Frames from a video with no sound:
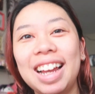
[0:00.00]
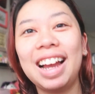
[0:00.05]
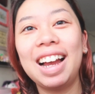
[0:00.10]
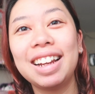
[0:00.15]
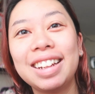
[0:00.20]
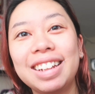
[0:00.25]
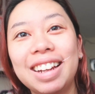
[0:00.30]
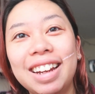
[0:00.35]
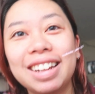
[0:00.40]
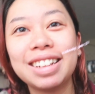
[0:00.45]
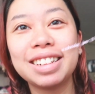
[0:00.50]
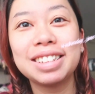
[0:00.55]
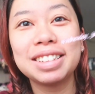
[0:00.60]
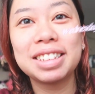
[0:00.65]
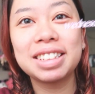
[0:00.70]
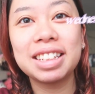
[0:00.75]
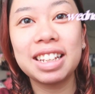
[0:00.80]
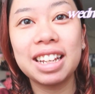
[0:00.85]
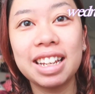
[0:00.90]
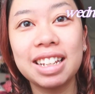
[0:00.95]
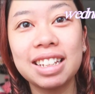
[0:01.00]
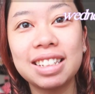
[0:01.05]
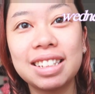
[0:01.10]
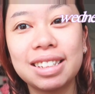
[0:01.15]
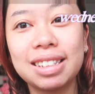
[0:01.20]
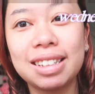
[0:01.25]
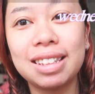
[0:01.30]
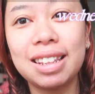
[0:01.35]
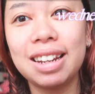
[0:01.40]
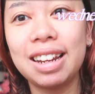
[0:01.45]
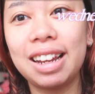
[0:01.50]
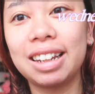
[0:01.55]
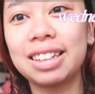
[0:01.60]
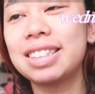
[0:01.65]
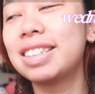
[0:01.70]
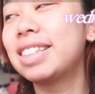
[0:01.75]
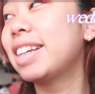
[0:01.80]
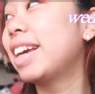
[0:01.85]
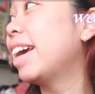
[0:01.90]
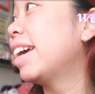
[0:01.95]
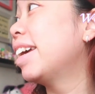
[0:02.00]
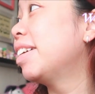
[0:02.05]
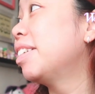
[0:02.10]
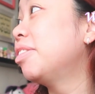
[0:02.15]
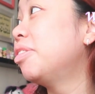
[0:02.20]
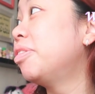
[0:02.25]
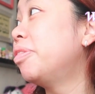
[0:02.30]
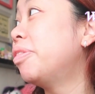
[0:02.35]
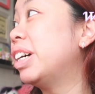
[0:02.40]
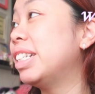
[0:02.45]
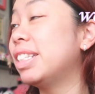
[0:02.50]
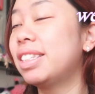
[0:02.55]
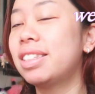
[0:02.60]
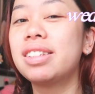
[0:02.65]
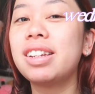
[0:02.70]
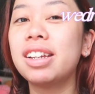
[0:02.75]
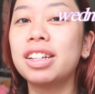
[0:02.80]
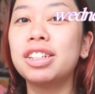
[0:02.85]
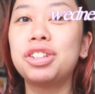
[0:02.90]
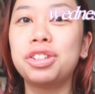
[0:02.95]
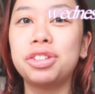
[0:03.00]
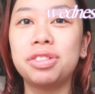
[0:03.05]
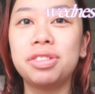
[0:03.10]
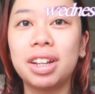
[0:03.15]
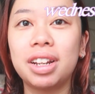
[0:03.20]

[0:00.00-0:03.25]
Hi guys, it's the next day, Wednesday, June